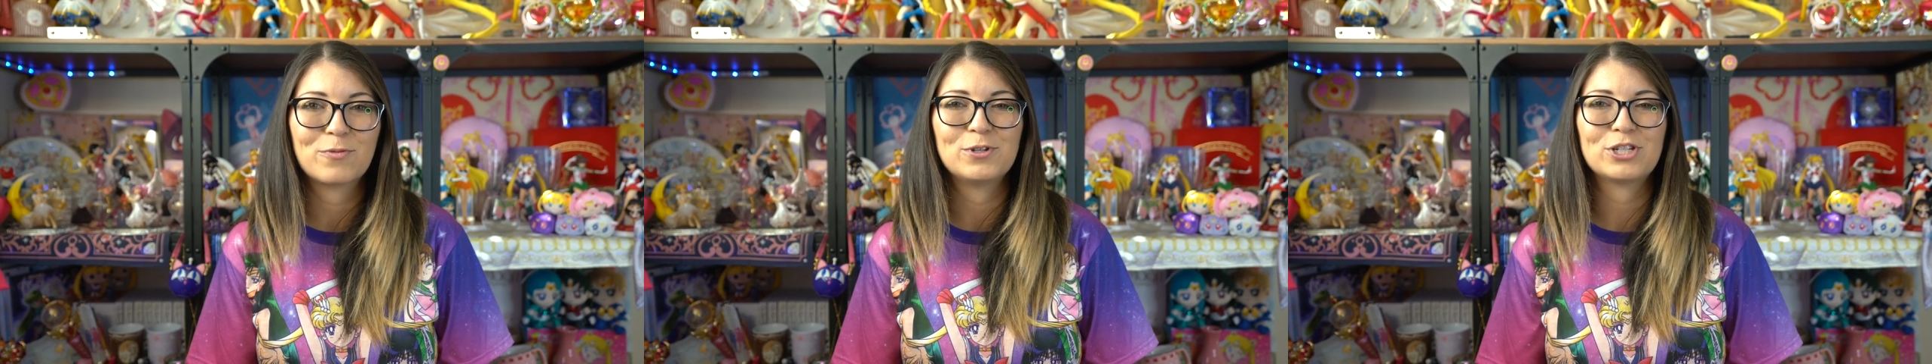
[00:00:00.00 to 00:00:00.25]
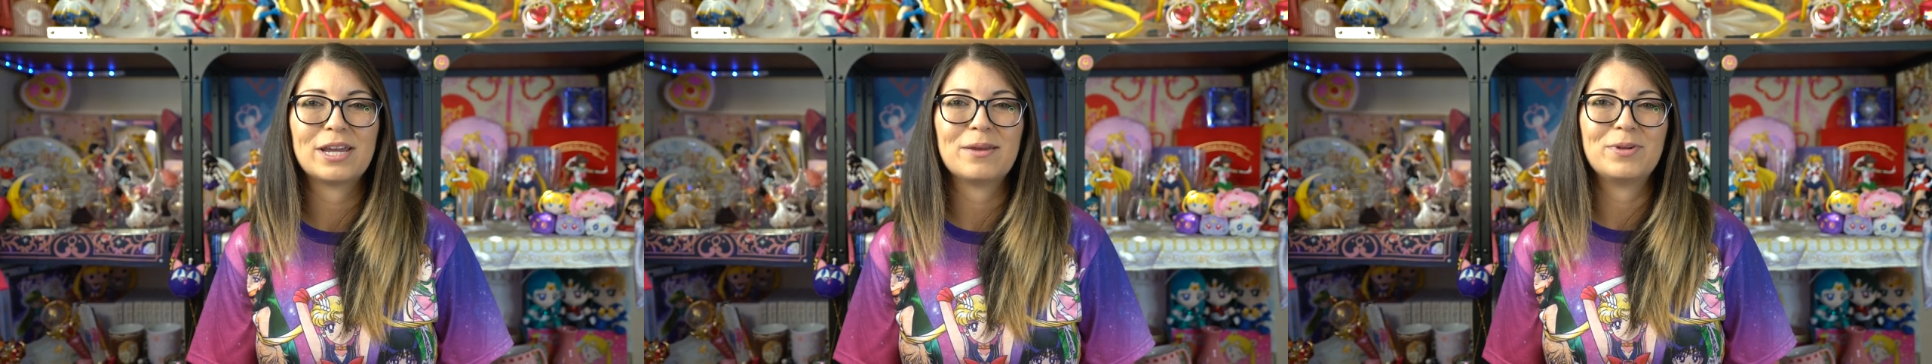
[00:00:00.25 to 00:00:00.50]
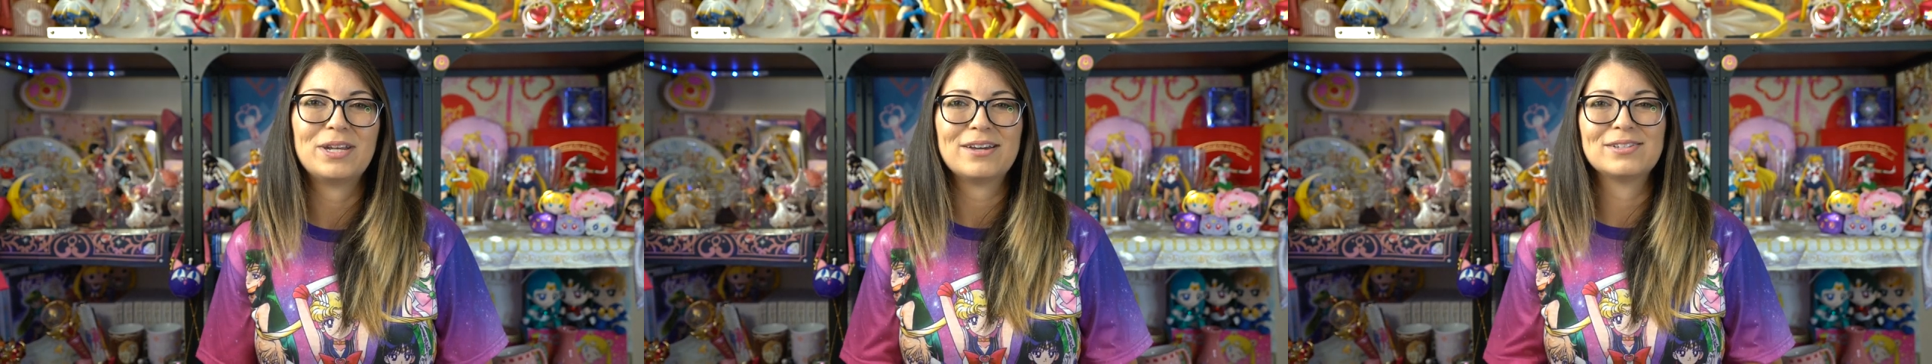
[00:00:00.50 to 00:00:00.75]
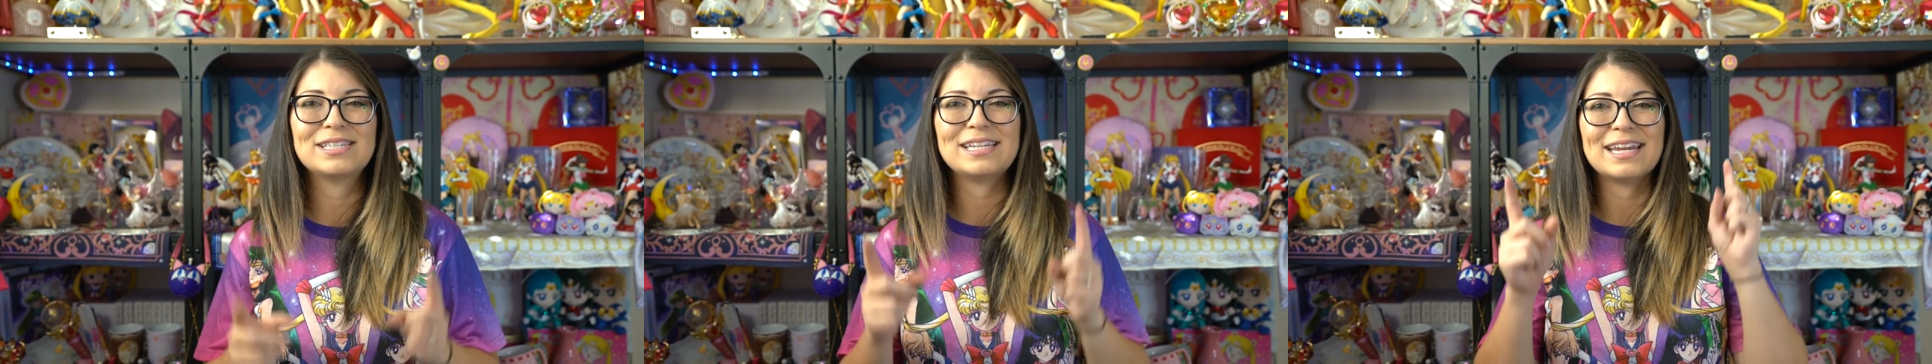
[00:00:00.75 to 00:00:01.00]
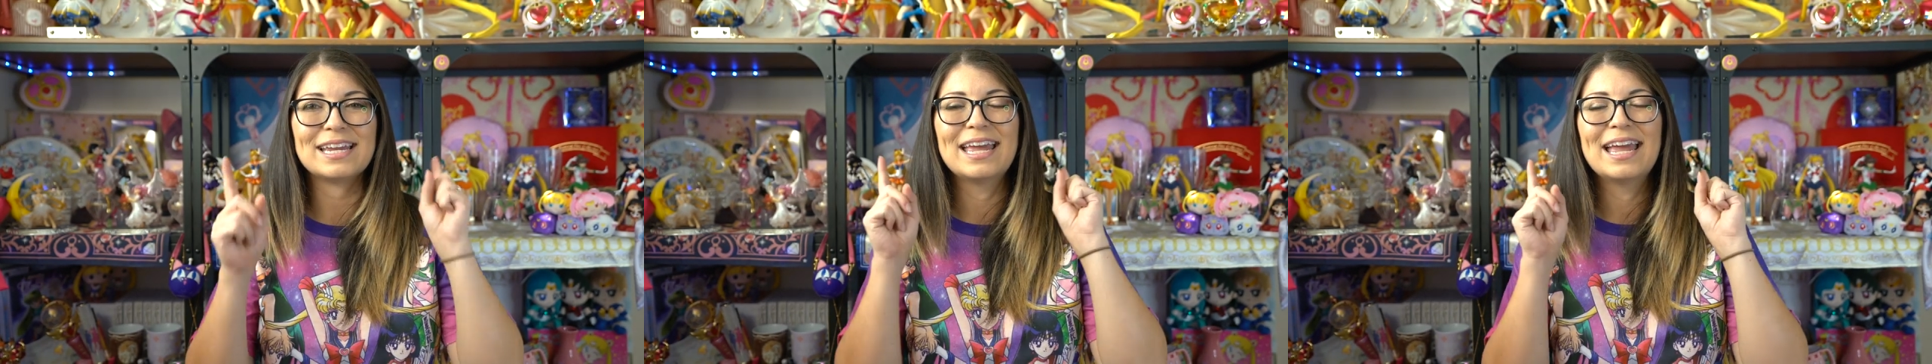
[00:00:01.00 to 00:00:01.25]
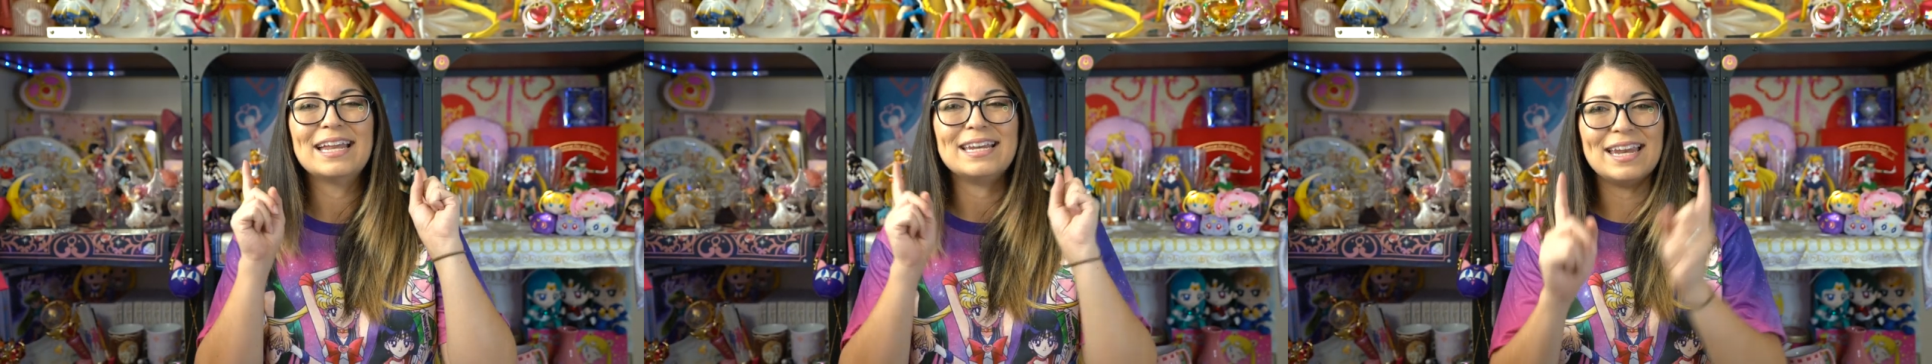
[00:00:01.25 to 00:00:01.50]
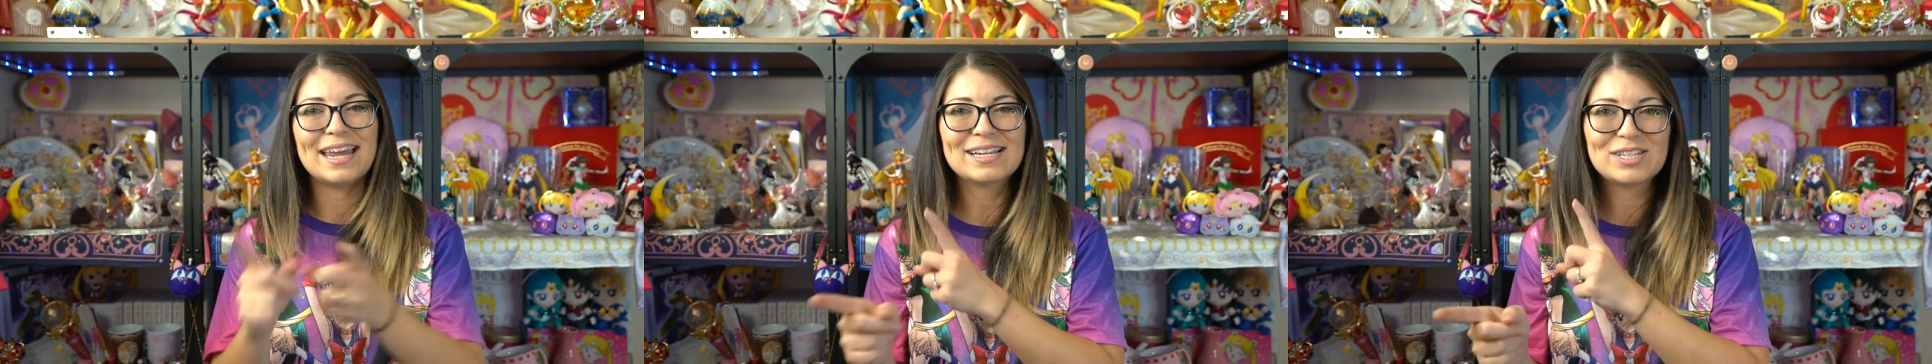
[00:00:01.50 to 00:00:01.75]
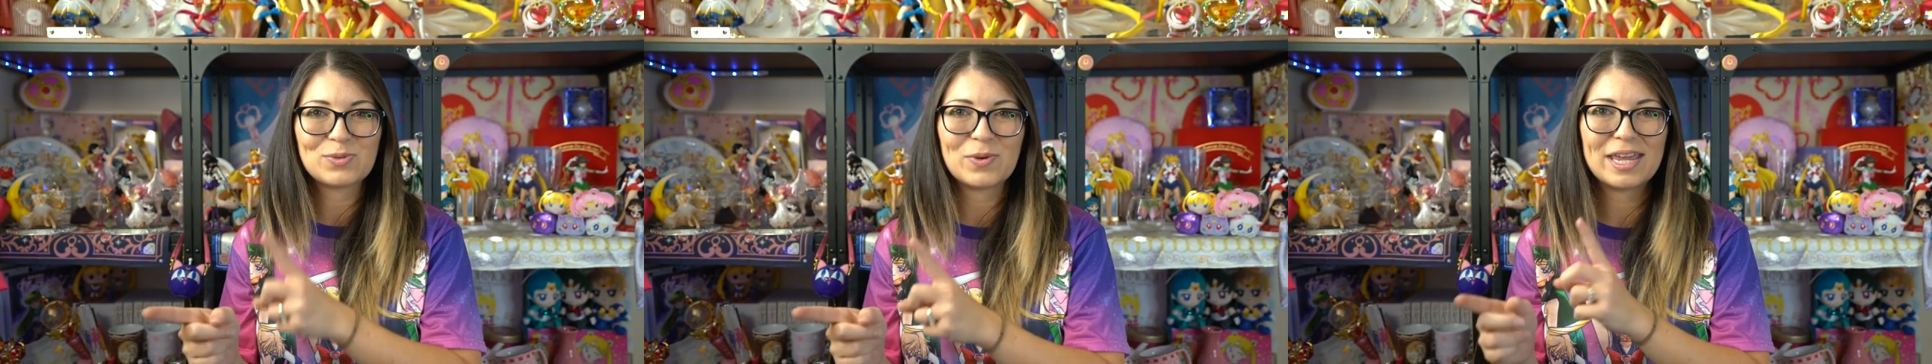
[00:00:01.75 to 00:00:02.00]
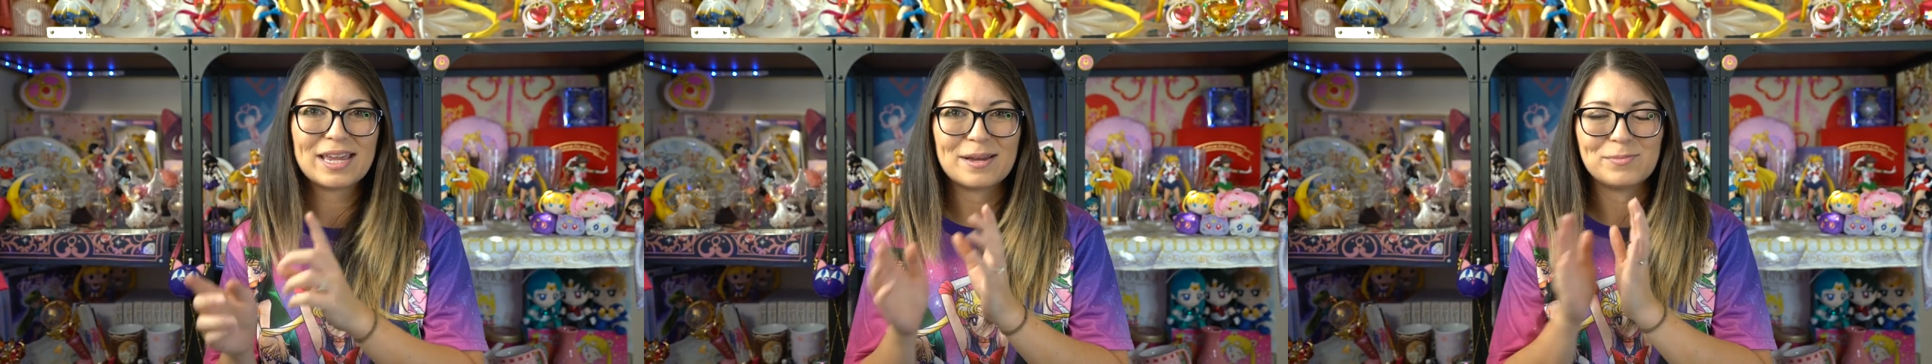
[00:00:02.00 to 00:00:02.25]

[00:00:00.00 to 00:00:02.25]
which I am announcing next week.